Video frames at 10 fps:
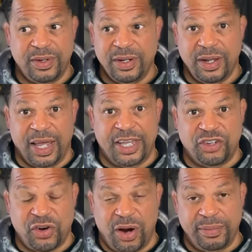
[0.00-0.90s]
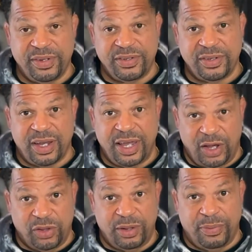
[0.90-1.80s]
Lucky Charms is a
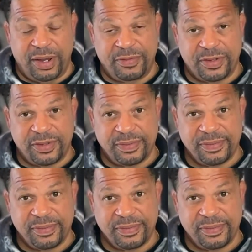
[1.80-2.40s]
healthy breakfast.